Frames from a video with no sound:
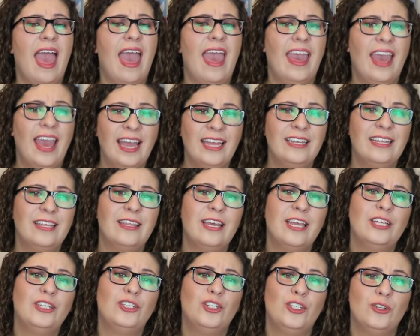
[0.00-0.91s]
and
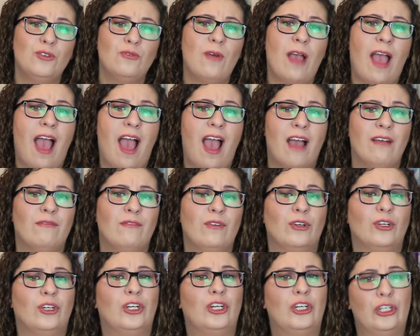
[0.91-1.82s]
they do have
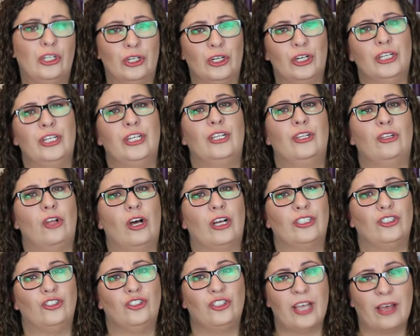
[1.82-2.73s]
good
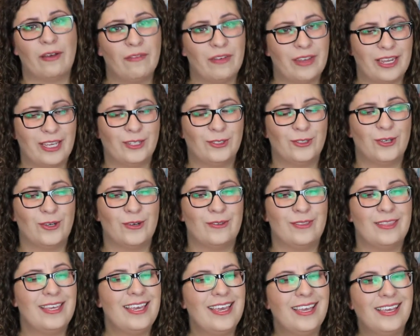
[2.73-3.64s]
longevity.
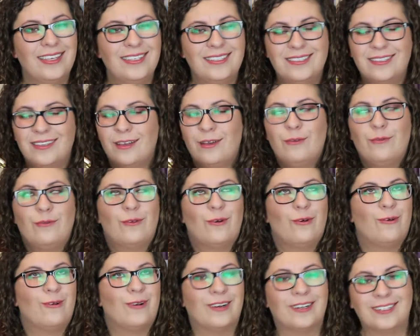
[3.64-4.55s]
So these, of
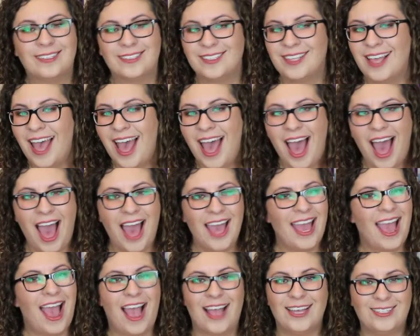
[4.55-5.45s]
course, I
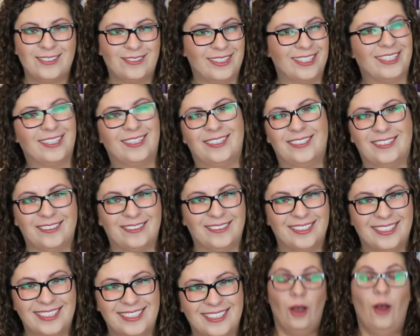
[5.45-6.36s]
had to
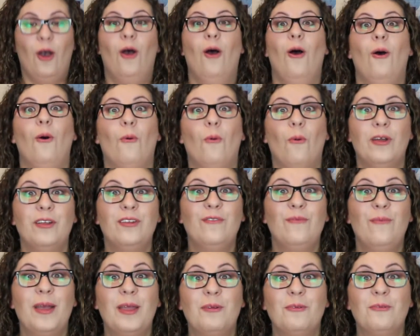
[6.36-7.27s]
include. One of my